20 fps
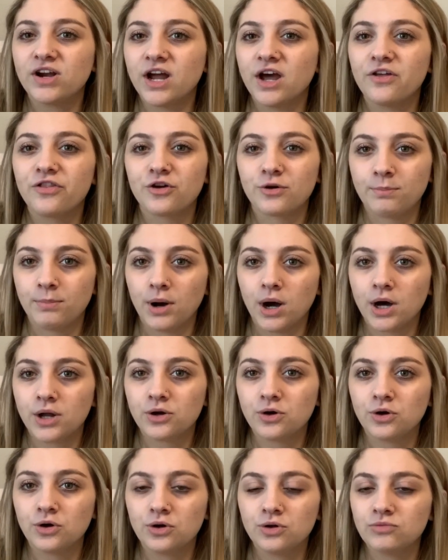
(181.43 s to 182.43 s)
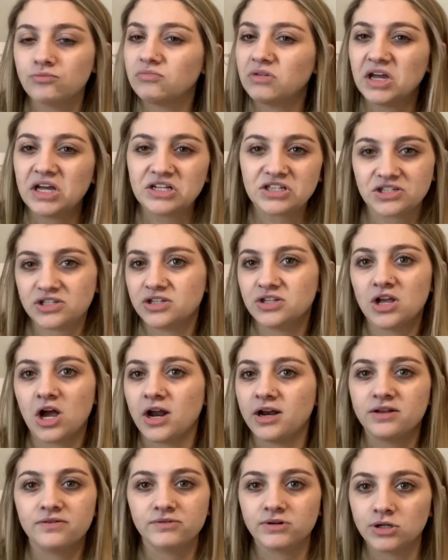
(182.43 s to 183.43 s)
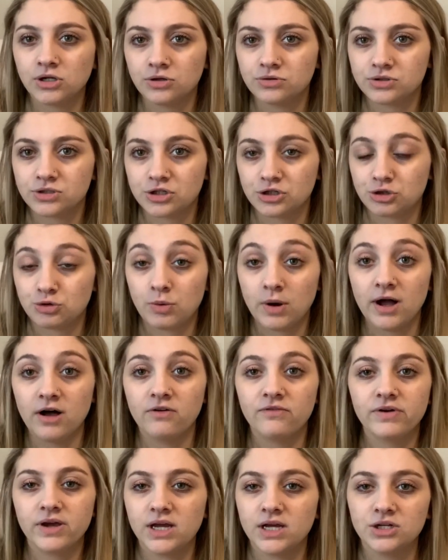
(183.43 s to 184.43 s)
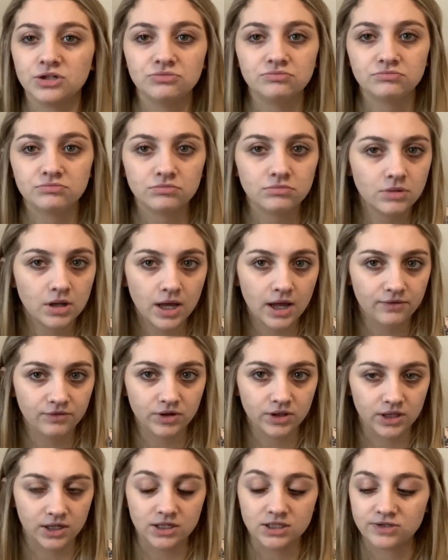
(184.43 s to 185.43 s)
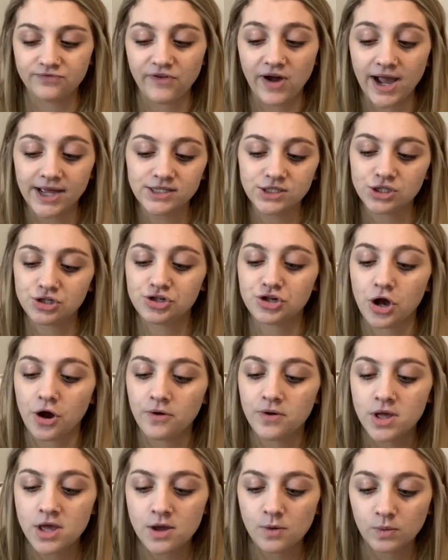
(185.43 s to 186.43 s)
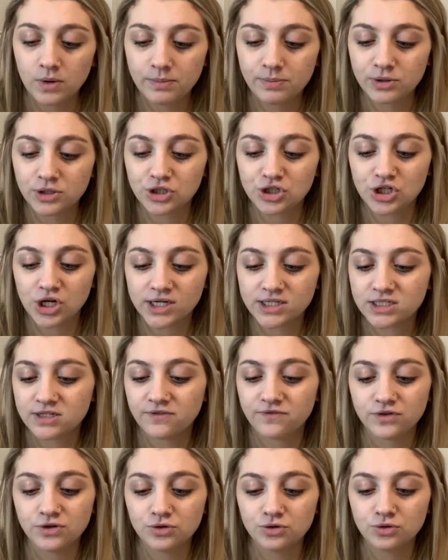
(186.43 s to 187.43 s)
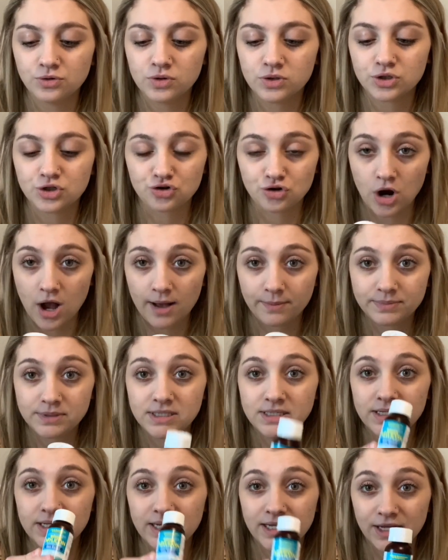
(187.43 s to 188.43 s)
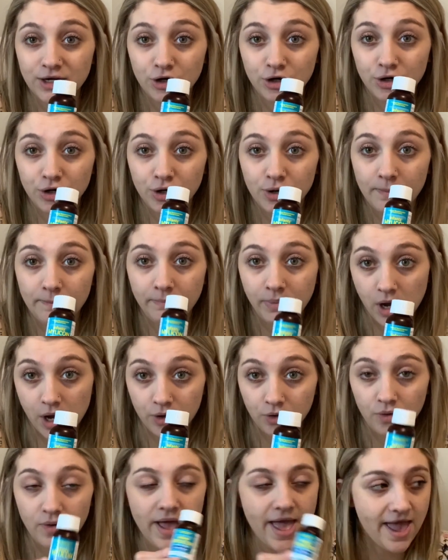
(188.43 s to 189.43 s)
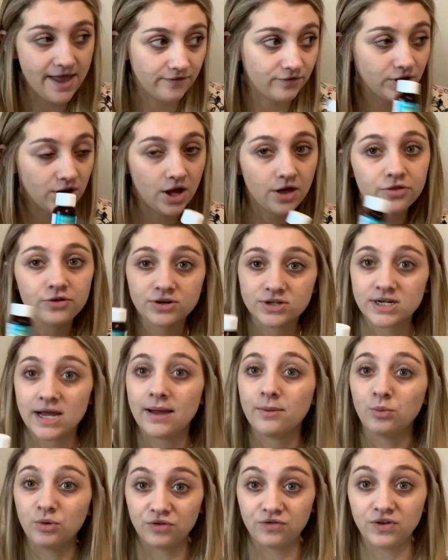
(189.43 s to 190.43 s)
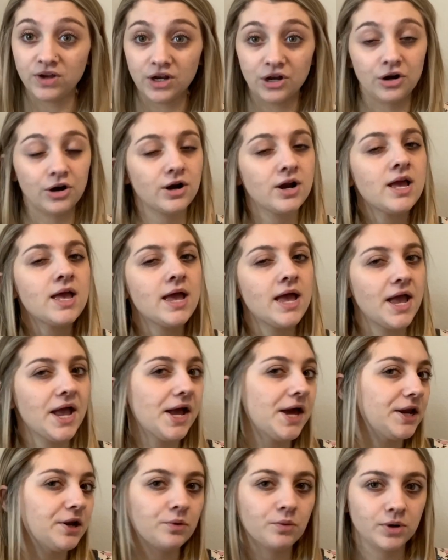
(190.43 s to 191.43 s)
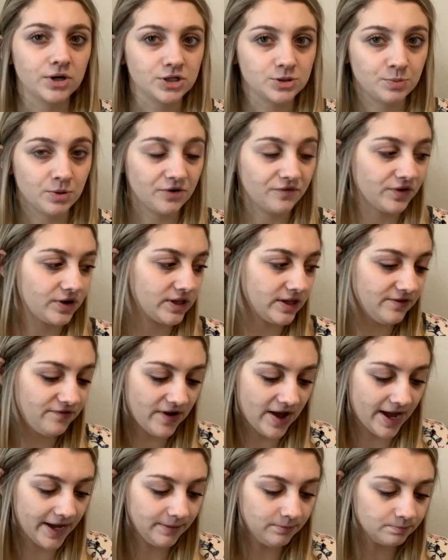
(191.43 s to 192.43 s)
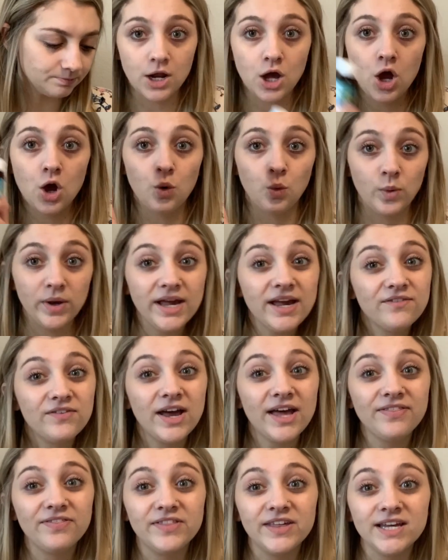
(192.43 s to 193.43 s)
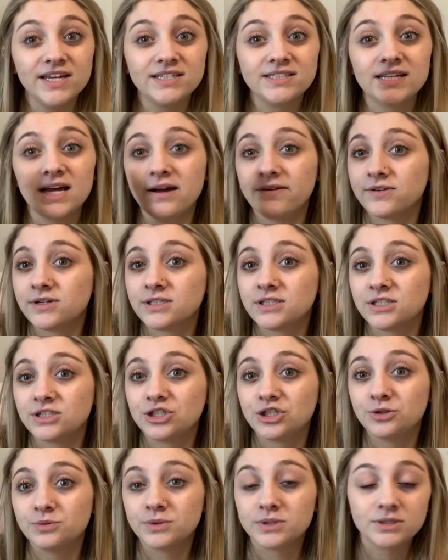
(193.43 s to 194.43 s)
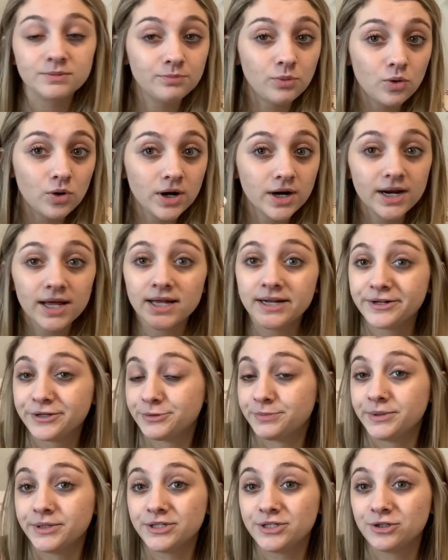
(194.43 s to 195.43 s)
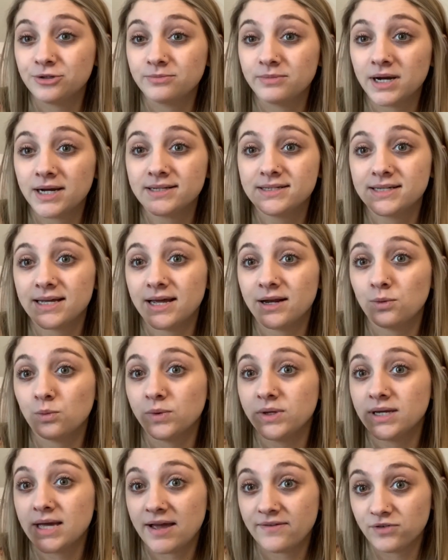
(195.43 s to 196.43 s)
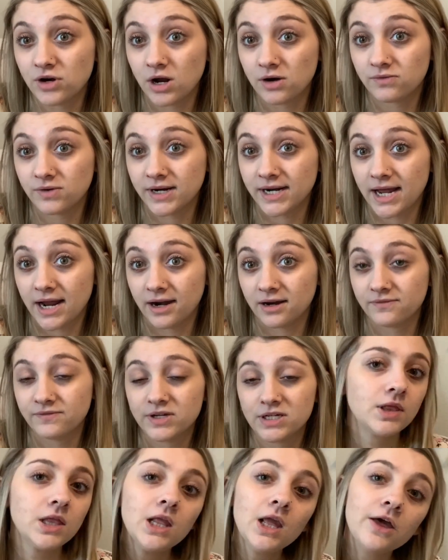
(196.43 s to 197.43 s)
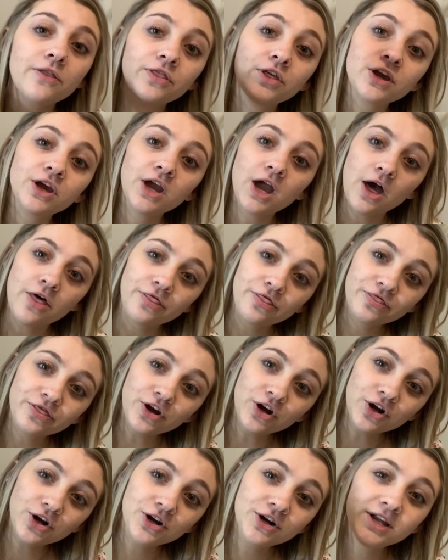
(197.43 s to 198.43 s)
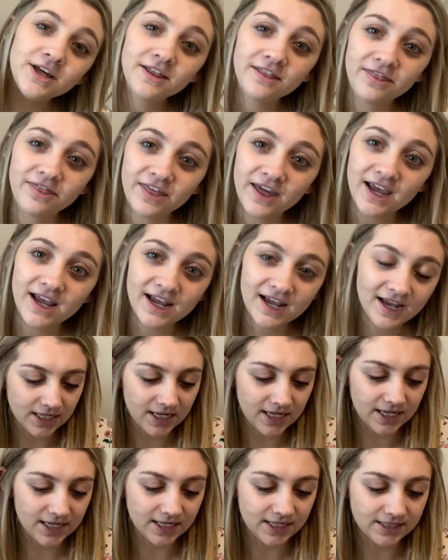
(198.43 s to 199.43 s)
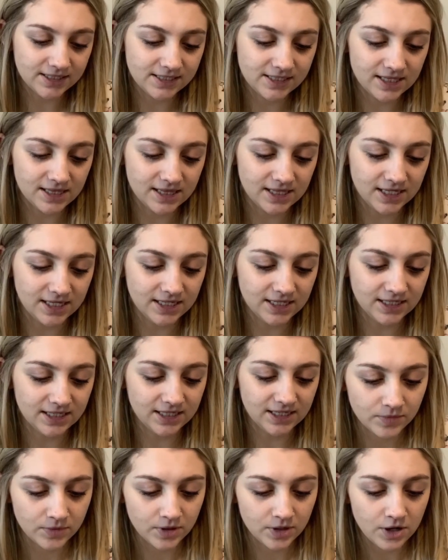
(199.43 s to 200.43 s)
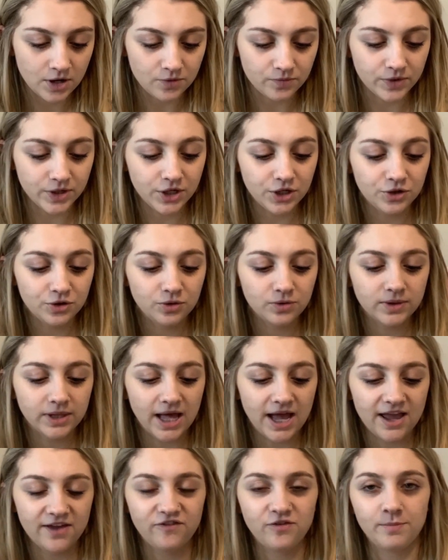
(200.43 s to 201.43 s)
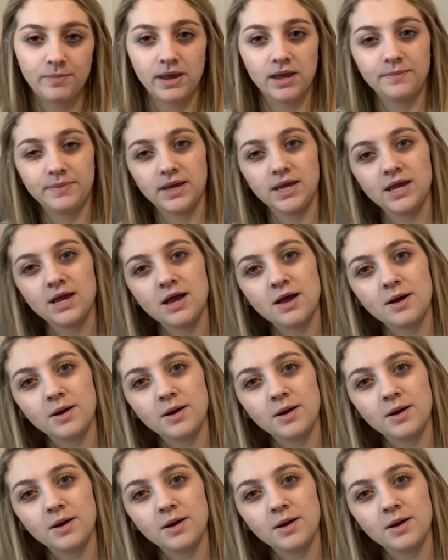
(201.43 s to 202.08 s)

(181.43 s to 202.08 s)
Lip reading: other bottle, it's not even close to 12, and everything is fine. So we put just a few drops in her bottle every other time we feed her, and it works perfectly fine. We have had this ever since she was born, and it's been 2 months, and we have not run out of it. The third thing is the Renew Life Baby